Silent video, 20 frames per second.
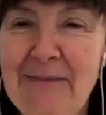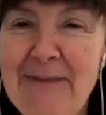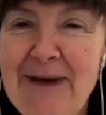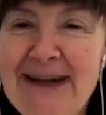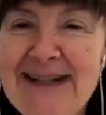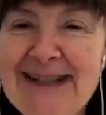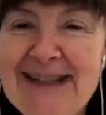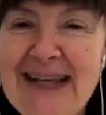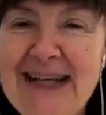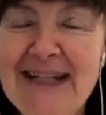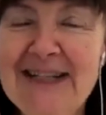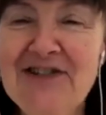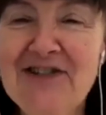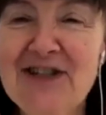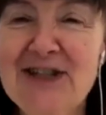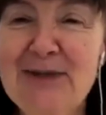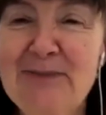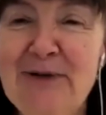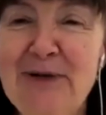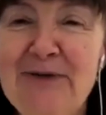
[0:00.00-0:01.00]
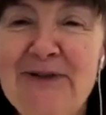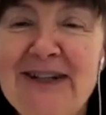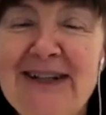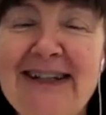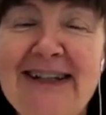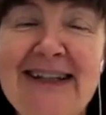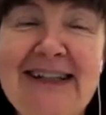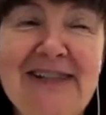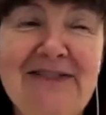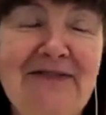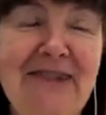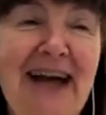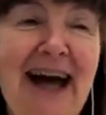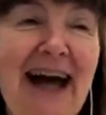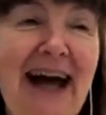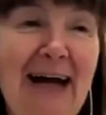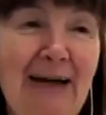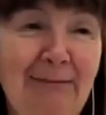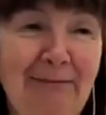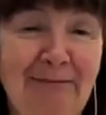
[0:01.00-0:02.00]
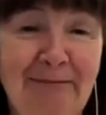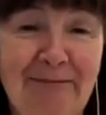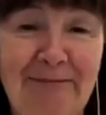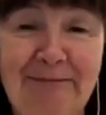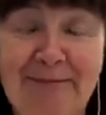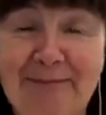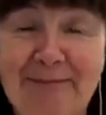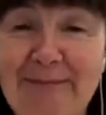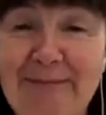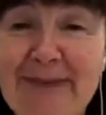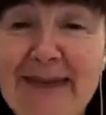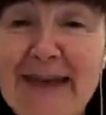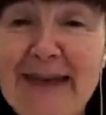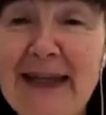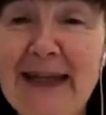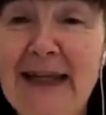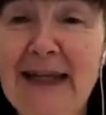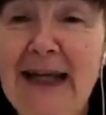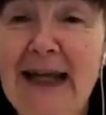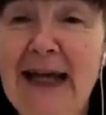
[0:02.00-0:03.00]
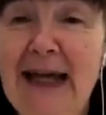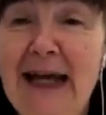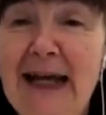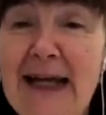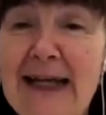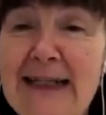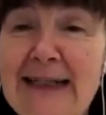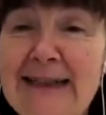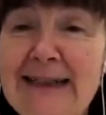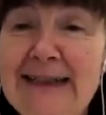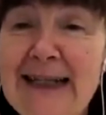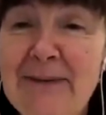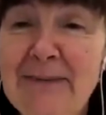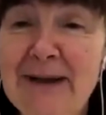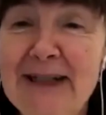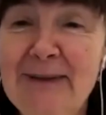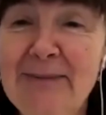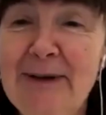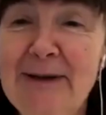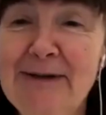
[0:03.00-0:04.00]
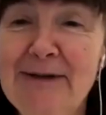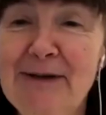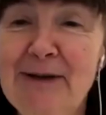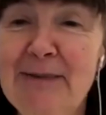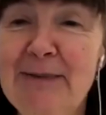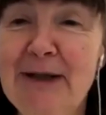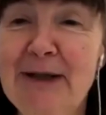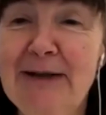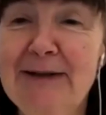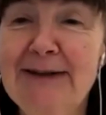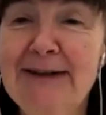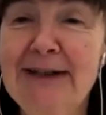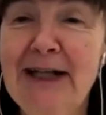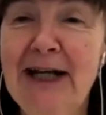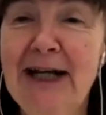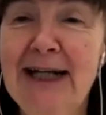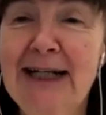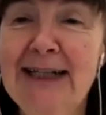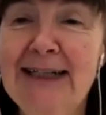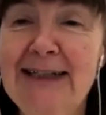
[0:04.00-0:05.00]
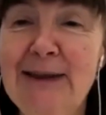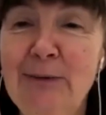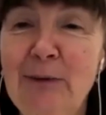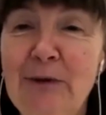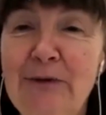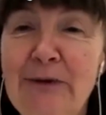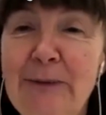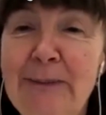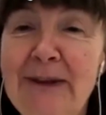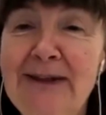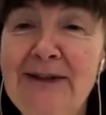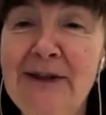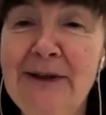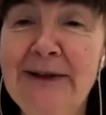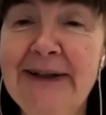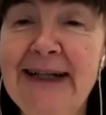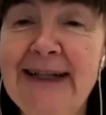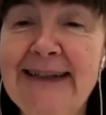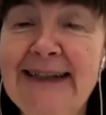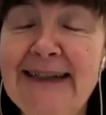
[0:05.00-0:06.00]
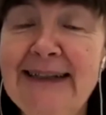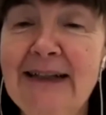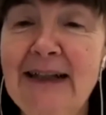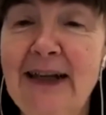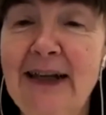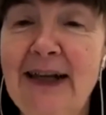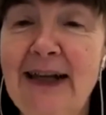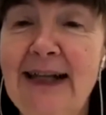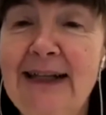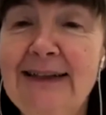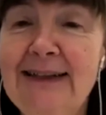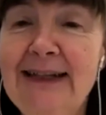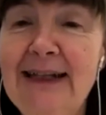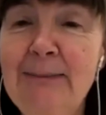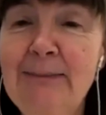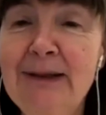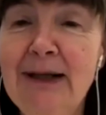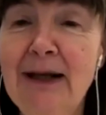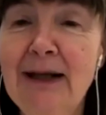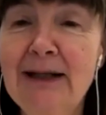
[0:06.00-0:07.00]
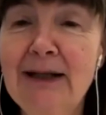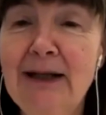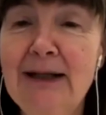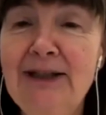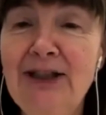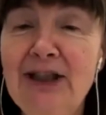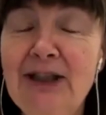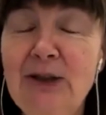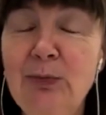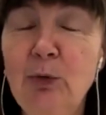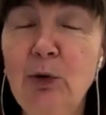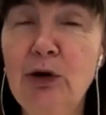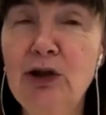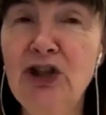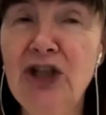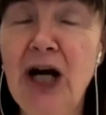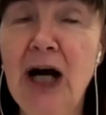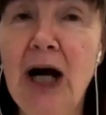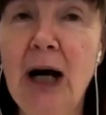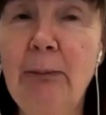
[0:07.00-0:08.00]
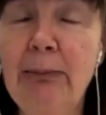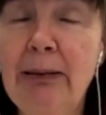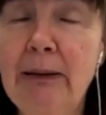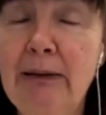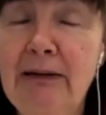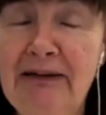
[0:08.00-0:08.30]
My son has just moved into this flat. And I spoke to him last night and I said, what have you been doing? He said, it seems like I just wash up.